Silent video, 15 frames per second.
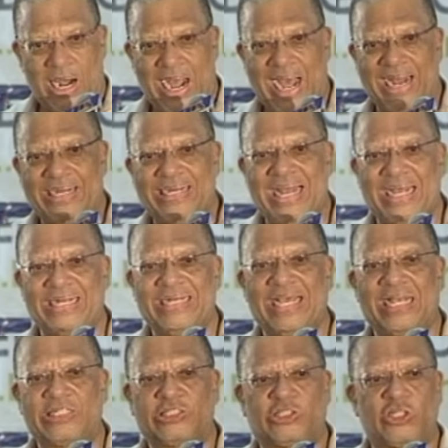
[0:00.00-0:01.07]
And that
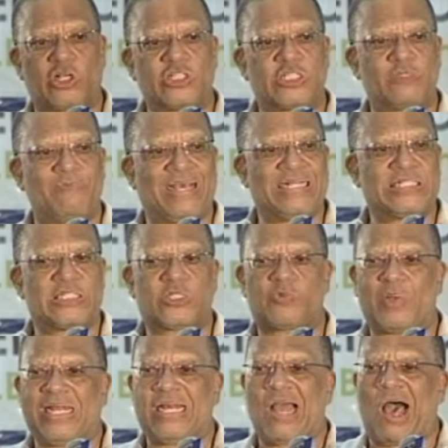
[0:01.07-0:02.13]
the adjustments
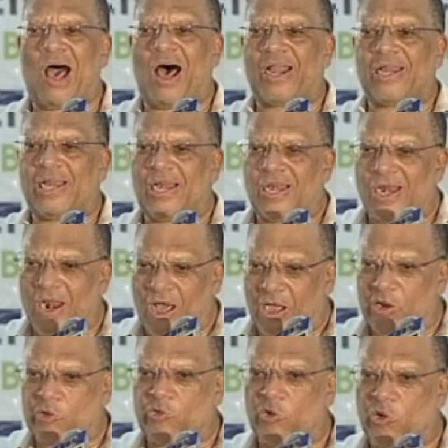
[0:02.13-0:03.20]
will
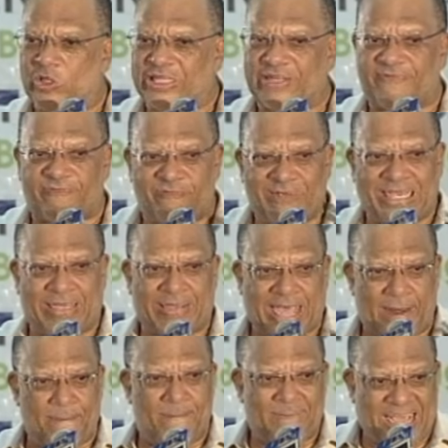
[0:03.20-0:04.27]
unlock growth if we
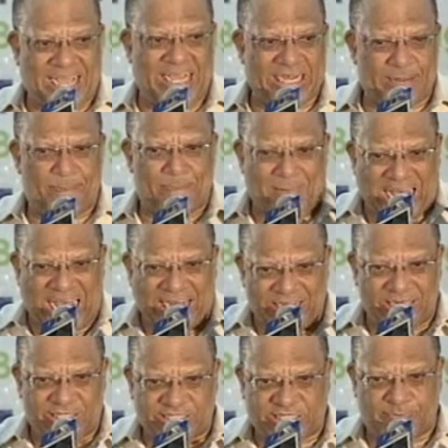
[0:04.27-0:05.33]
can make the
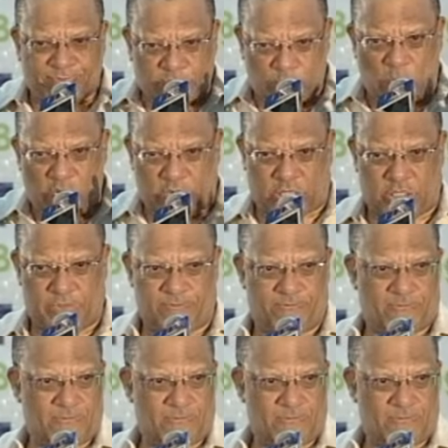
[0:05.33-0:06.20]
partnerships work.